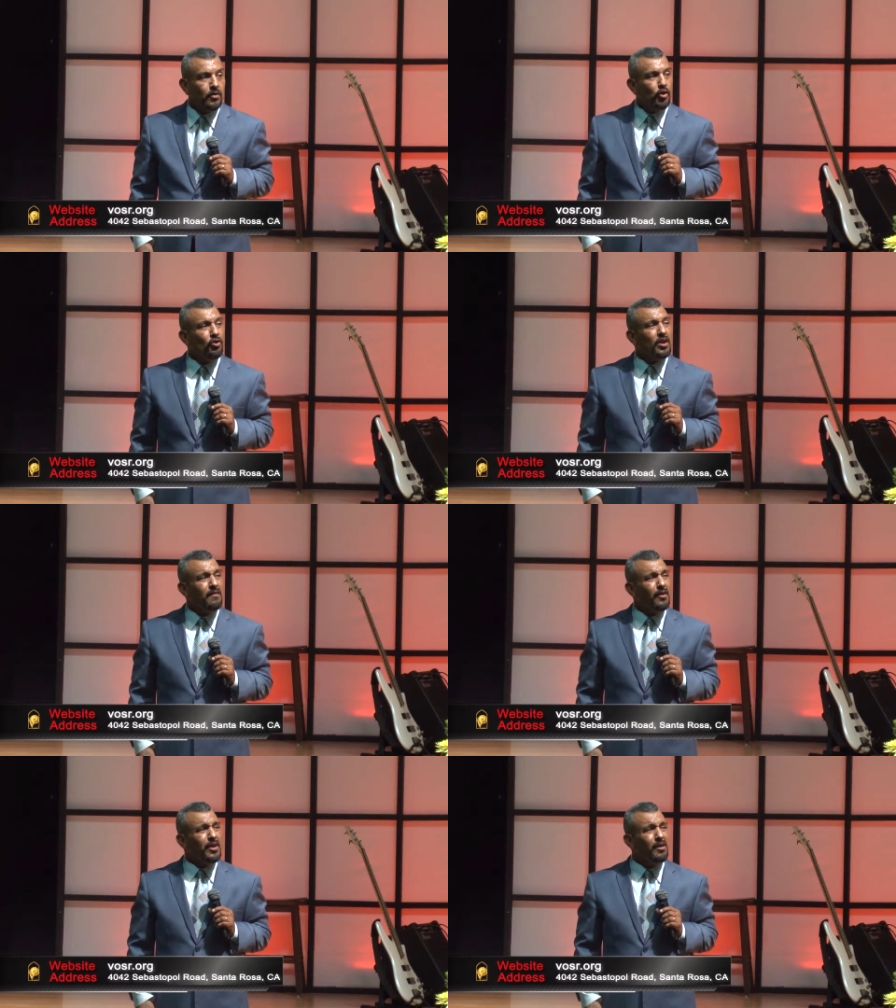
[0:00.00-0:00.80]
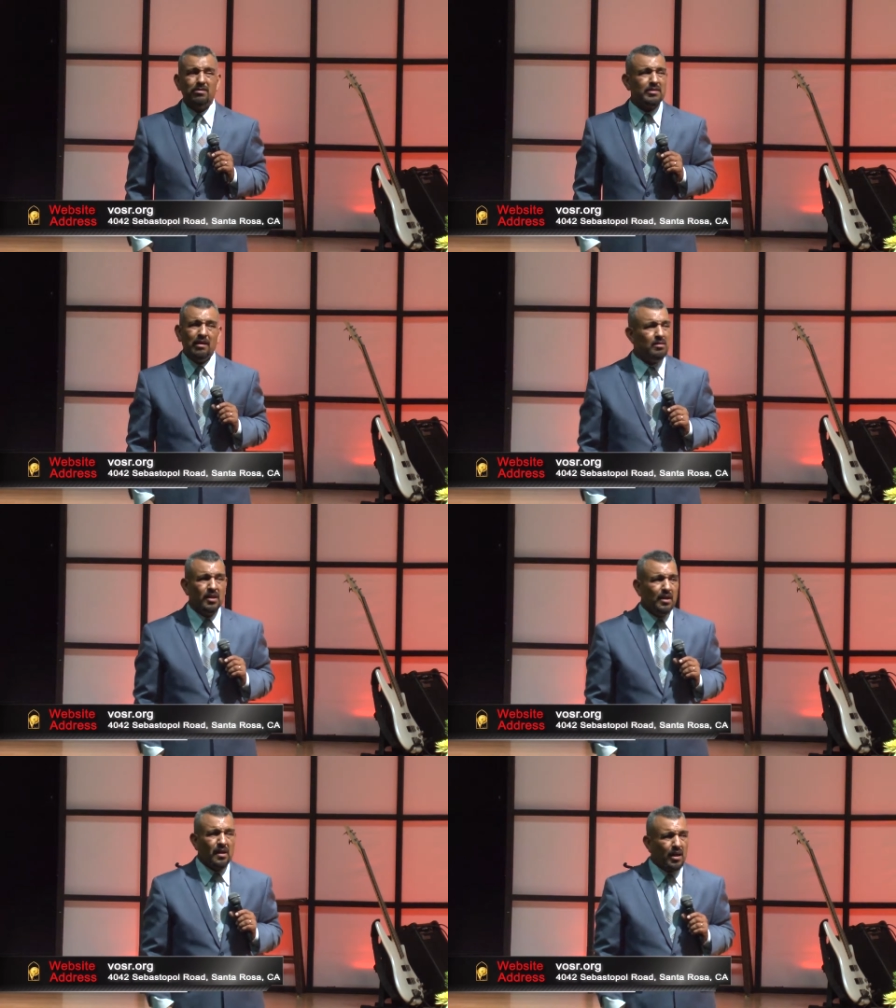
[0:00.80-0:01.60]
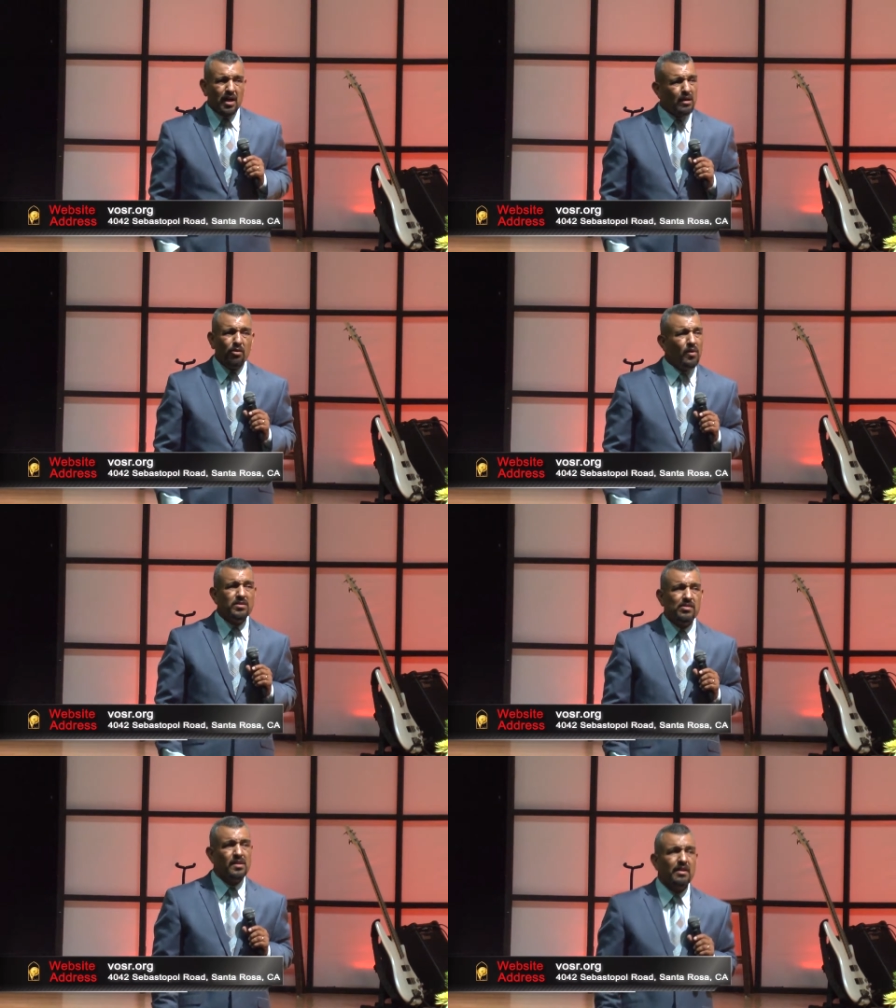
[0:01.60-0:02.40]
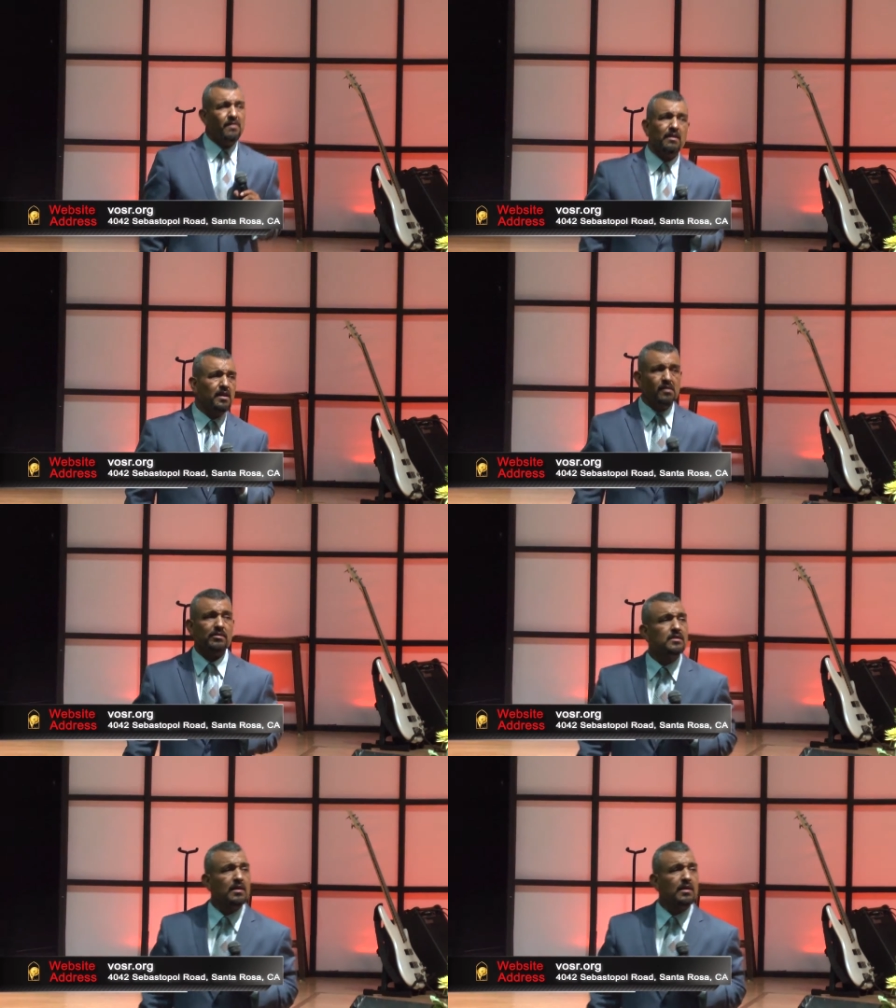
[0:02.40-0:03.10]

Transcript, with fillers: You're gonna give out a guilt. God don't want you to give out a guilt.